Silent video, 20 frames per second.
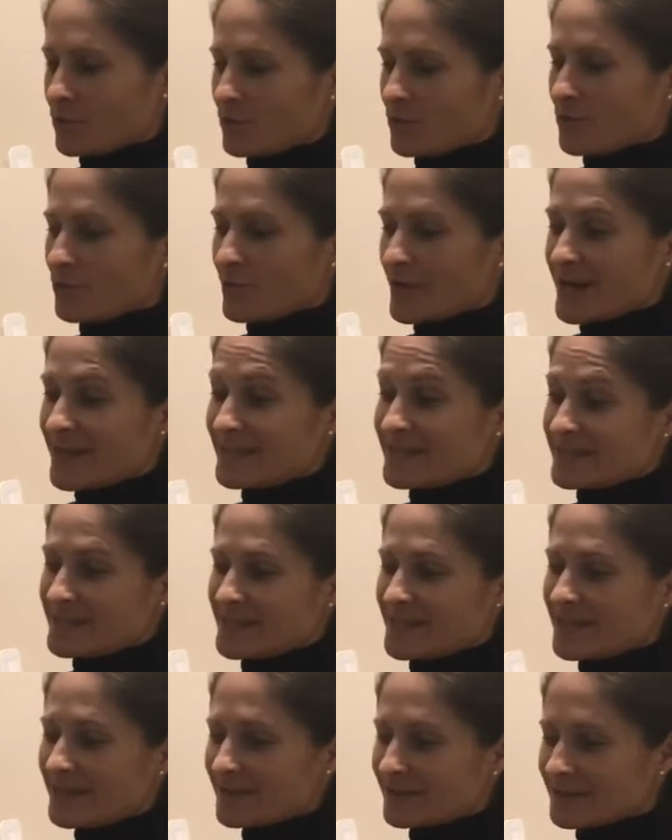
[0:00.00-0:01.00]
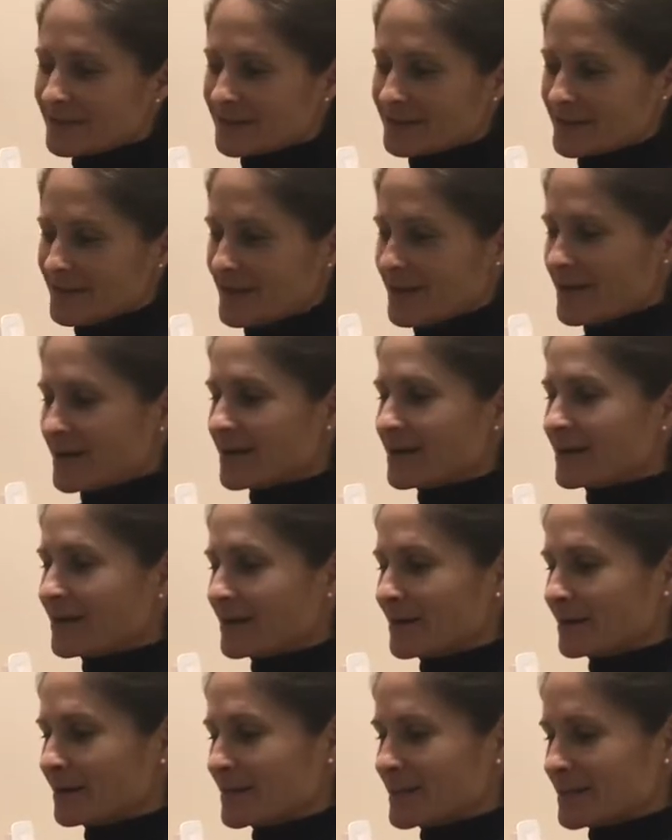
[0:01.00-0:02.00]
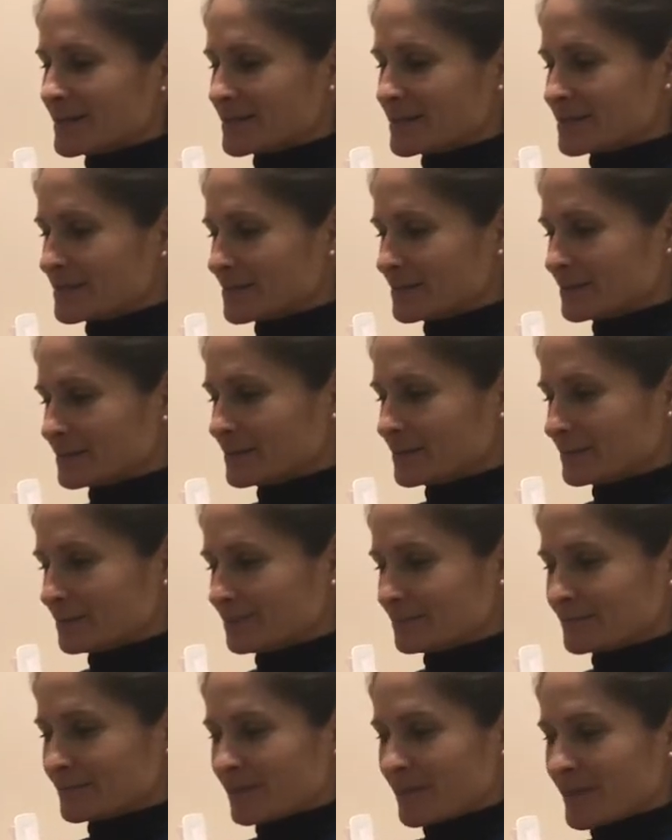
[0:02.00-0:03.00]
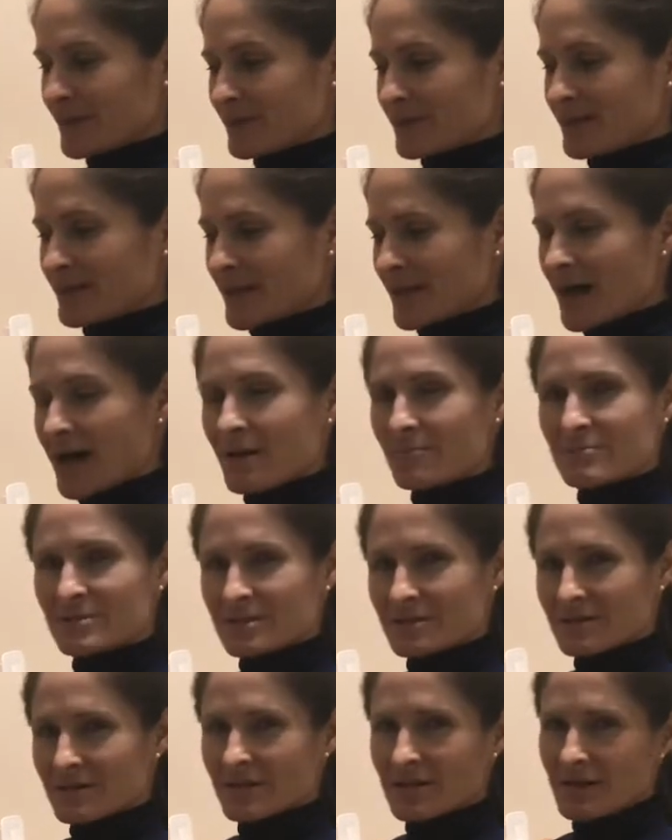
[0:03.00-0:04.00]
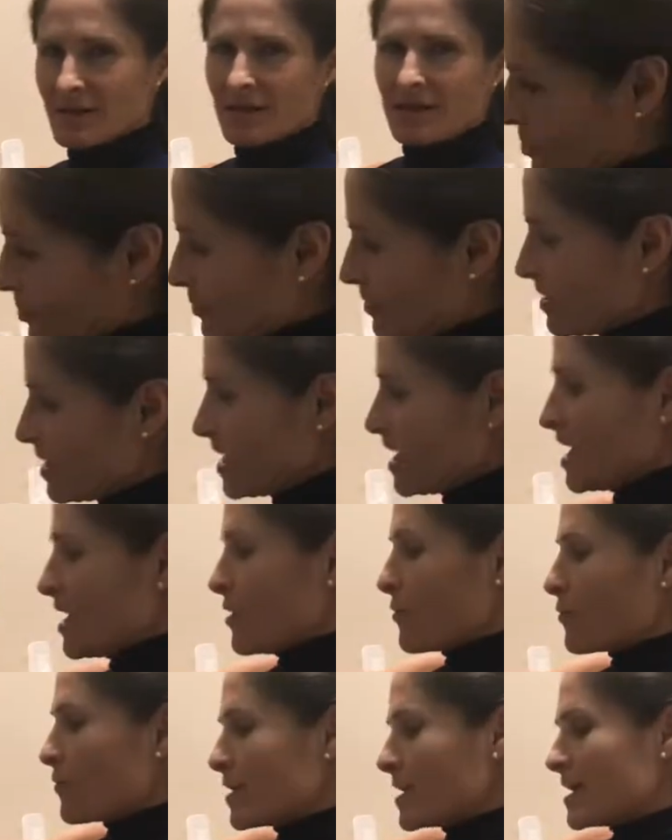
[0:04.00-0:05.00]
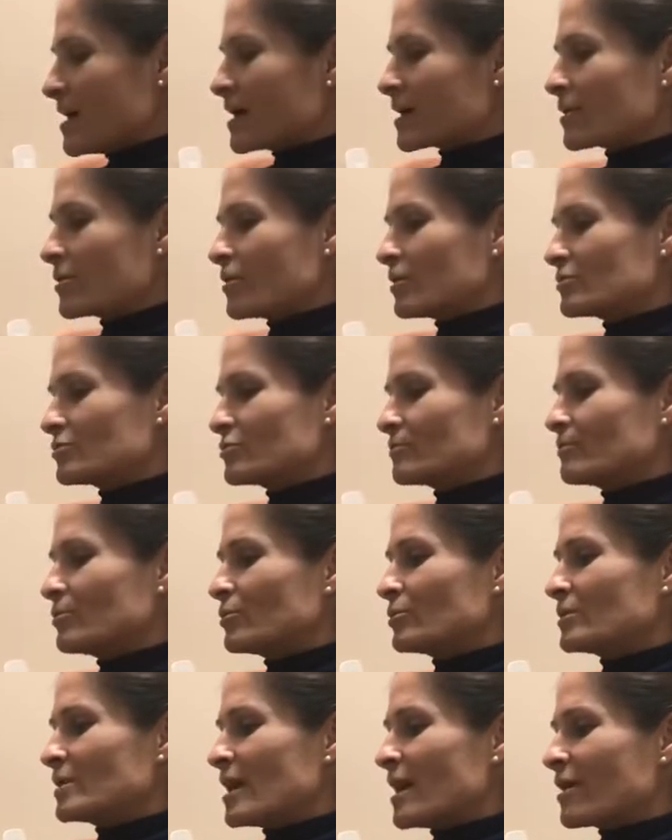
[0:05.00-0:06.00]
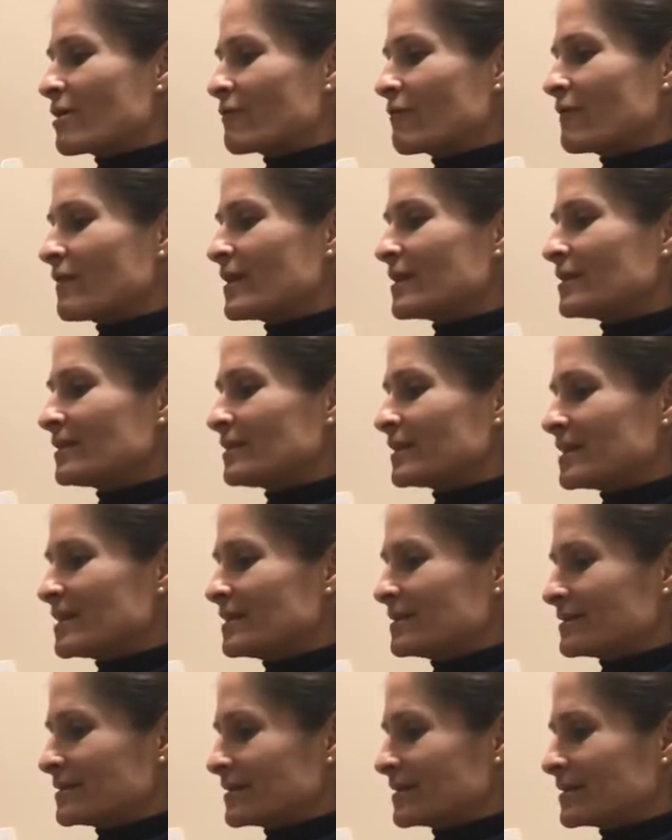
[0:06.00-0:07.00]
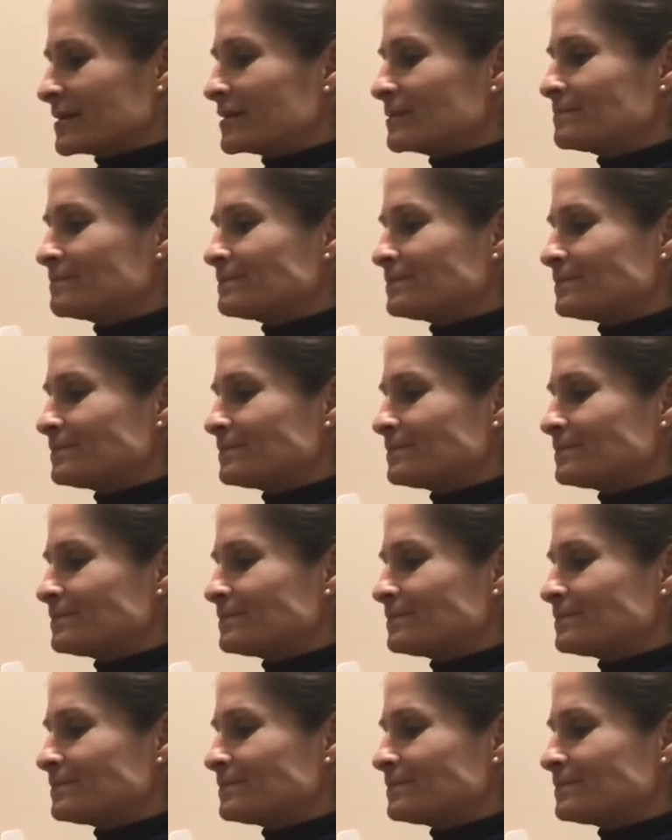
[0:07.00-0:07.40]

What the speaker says: great sealed, these tabs. So we are going to put our fennel in there,